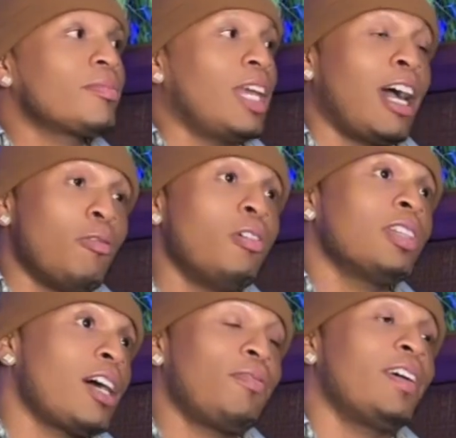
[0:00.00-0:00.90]
I won
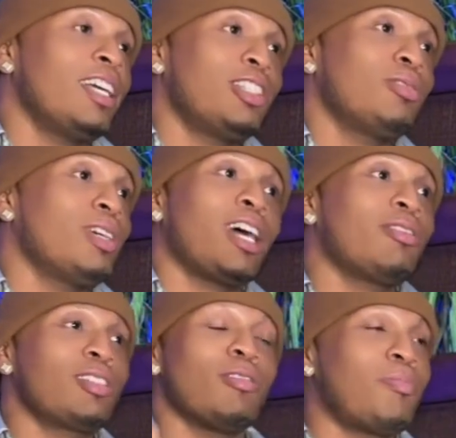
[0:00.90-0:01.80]
that fight too, and I
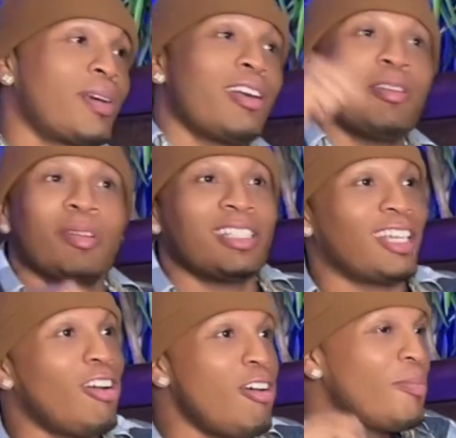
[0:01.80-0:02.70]
was so proud. Everybody's
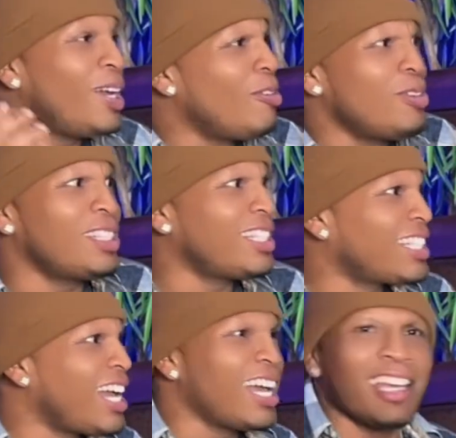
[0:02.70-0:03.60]
like, "Oh man, who is this
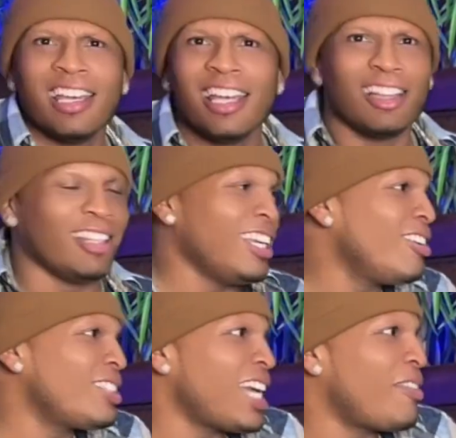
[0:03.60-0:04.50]
guy? He
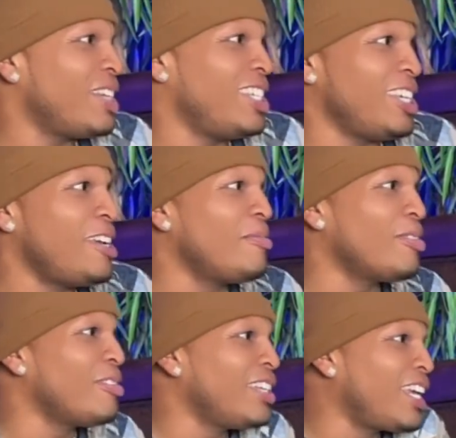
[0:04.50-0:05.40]
doesn't have a
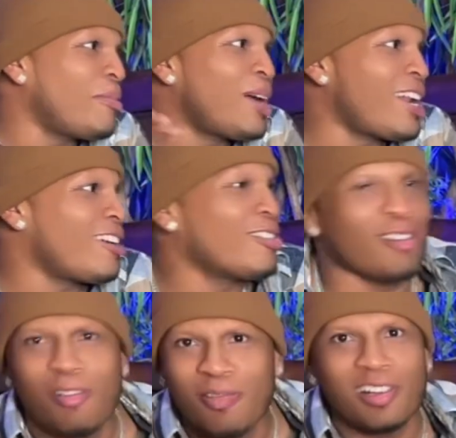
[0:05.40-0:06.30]
gym. He came out of
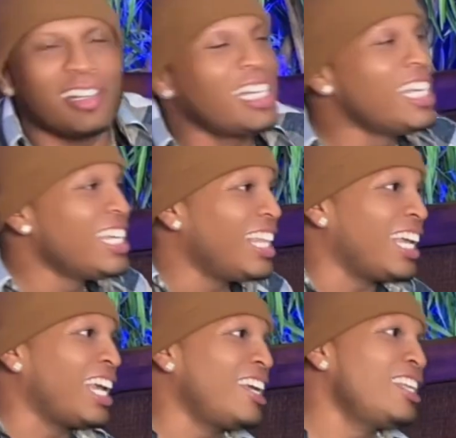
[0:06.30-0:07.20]
nowhere.
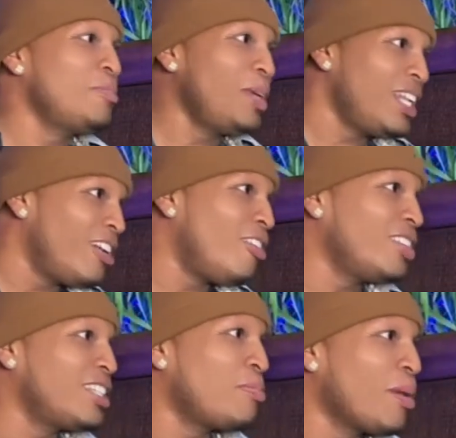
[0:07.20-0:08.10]
Like he's beating all
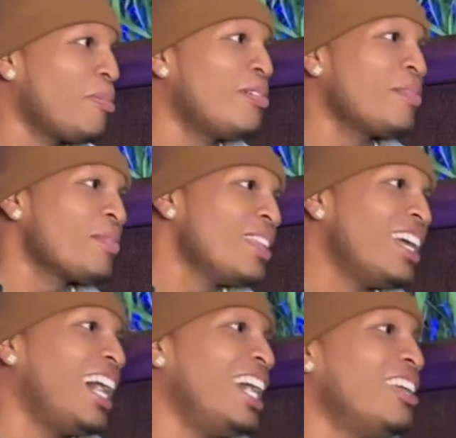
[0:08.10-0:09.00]
these people." Player.
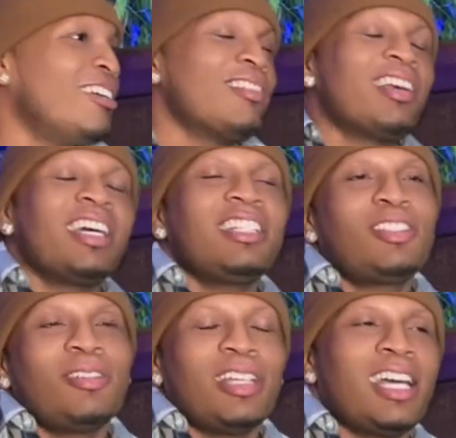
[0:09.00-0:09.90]
I know, right?
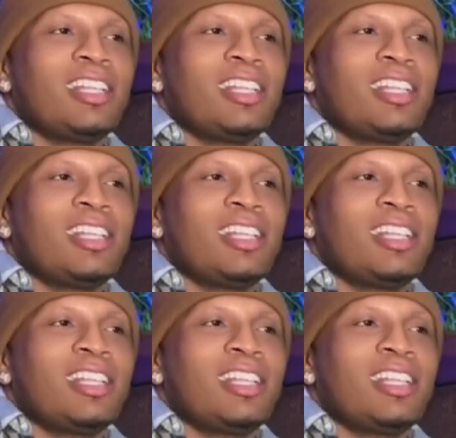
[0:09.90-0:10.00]
So yeah.